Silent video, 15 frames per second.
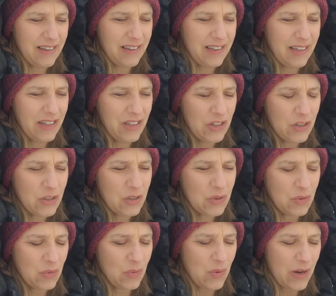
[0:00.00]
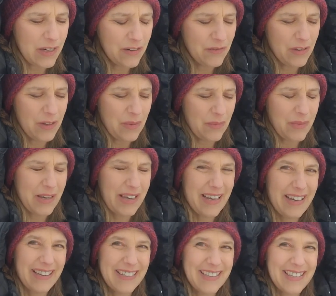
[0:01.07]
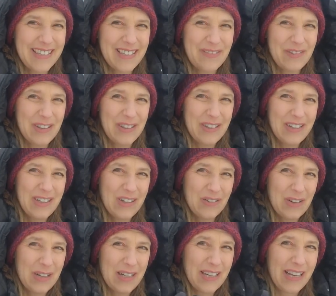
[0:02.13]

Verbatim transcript: each one of them has even, you know, it,